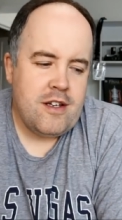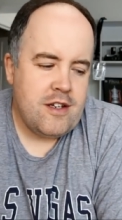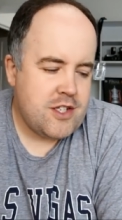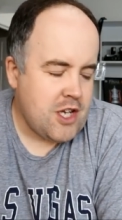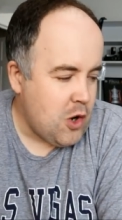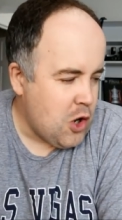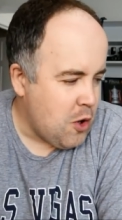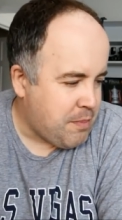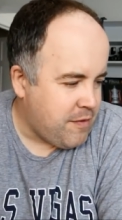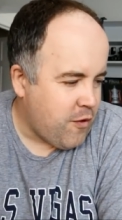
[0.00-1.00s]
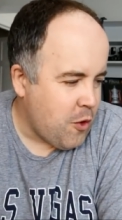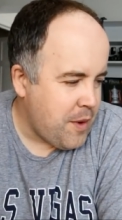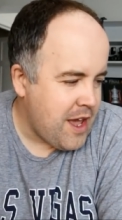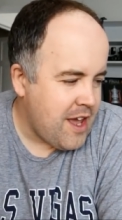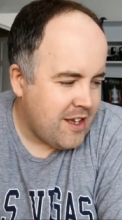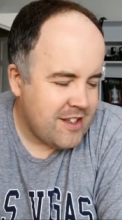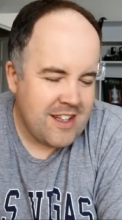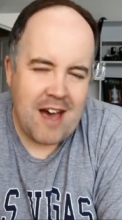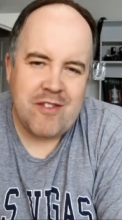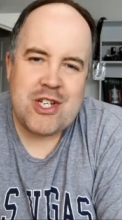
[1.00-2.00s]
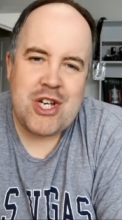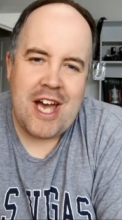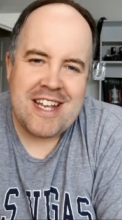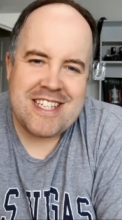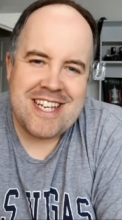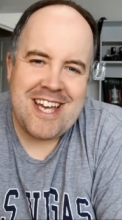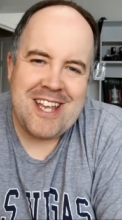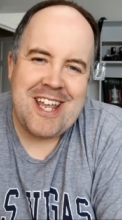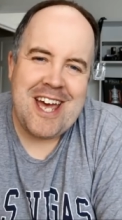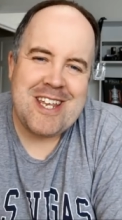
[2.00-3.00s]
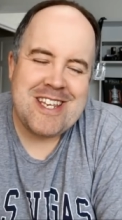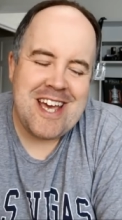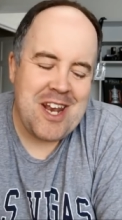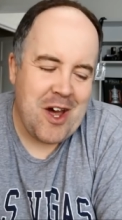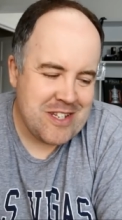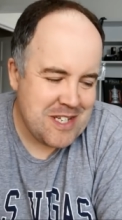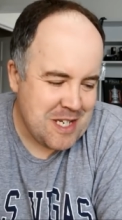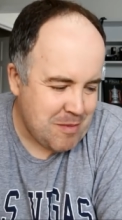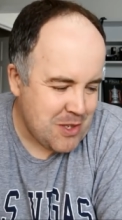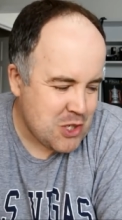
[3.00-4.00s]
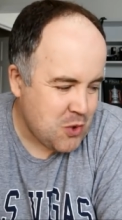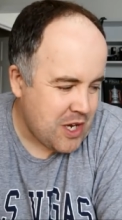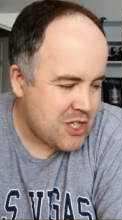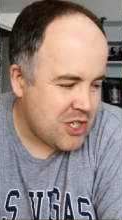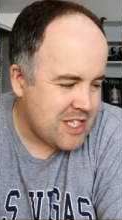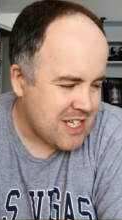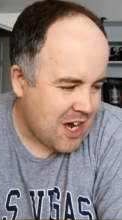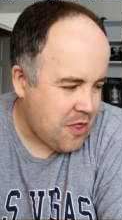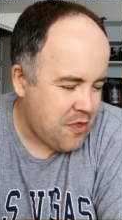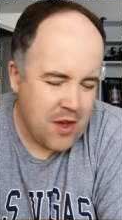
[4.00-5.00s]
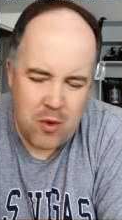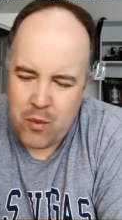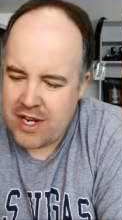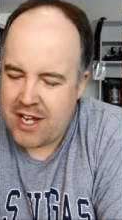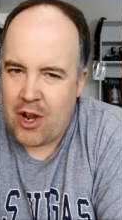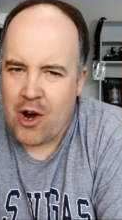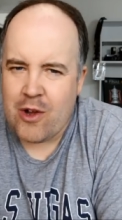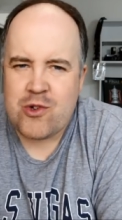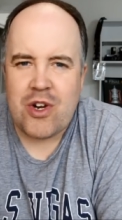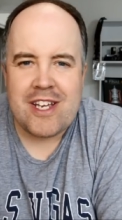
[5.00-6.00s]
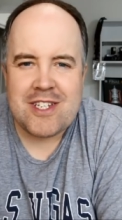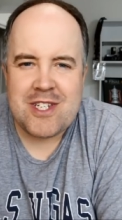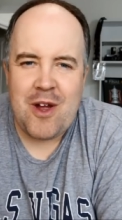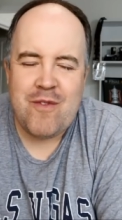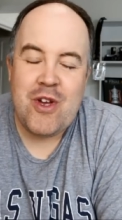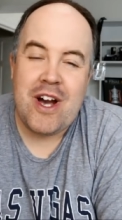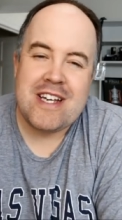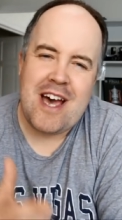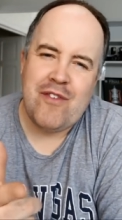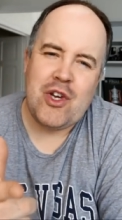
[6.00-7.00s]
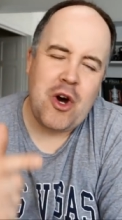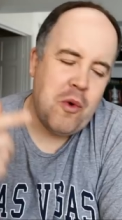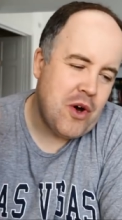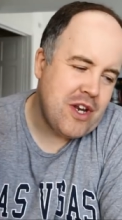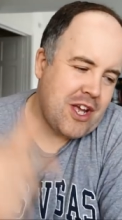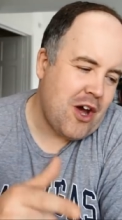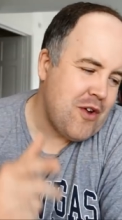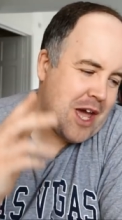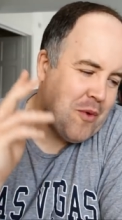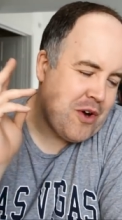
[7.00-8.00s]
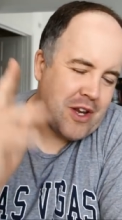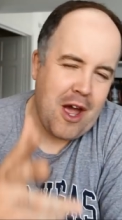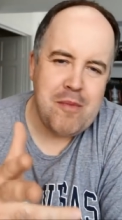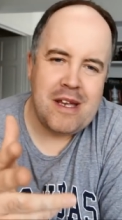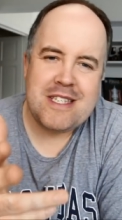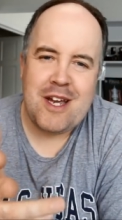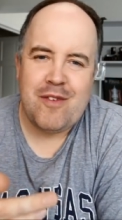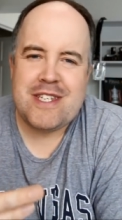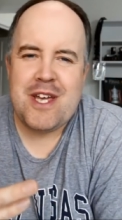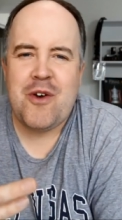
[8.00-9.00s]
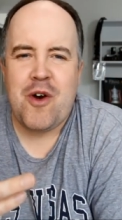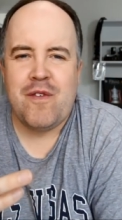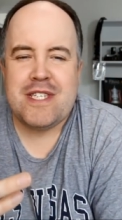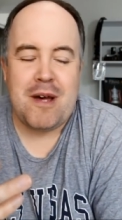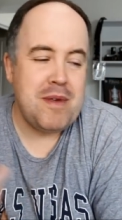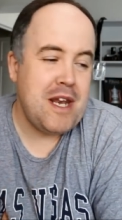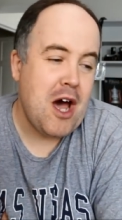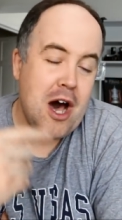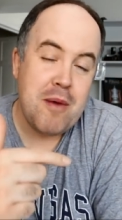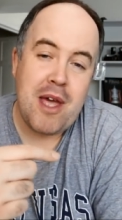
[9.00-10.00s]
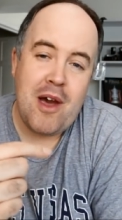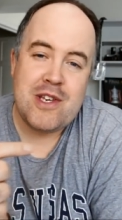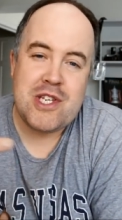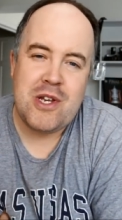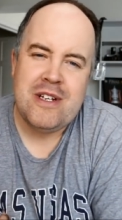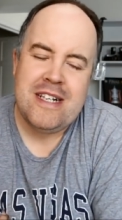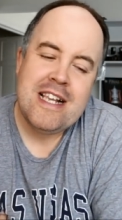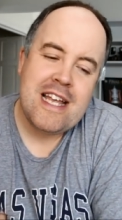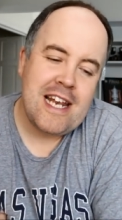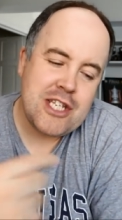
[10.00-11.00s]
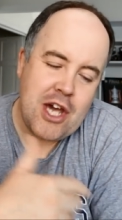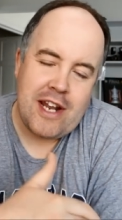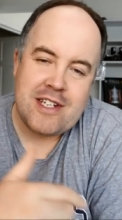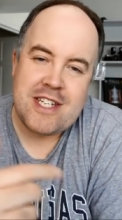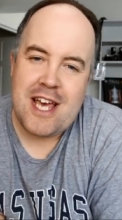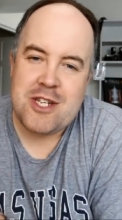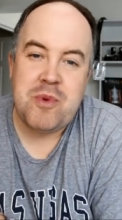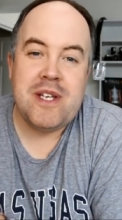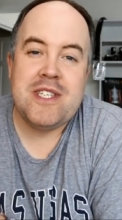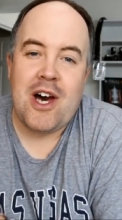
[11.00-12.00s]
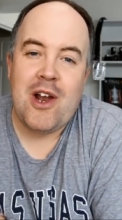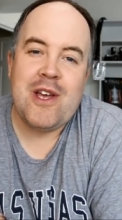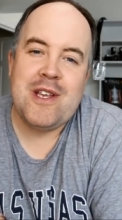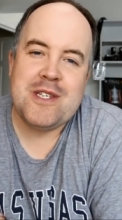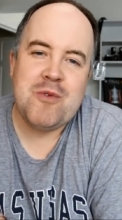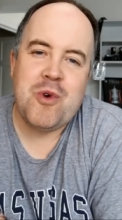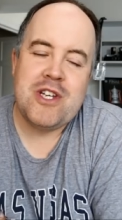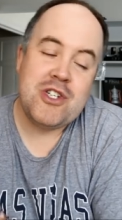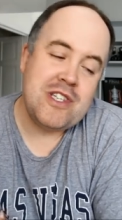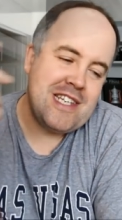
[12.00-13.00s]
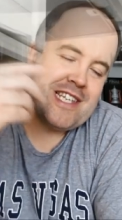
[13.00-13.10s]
So look, before we have a chat and answer some of these questions, I think we need a hot drink. So if you guys haven't got one, go get one, go make yourself a tea or coffee, something. I'm going to. Let's go downstairs and we can start looking at some questions.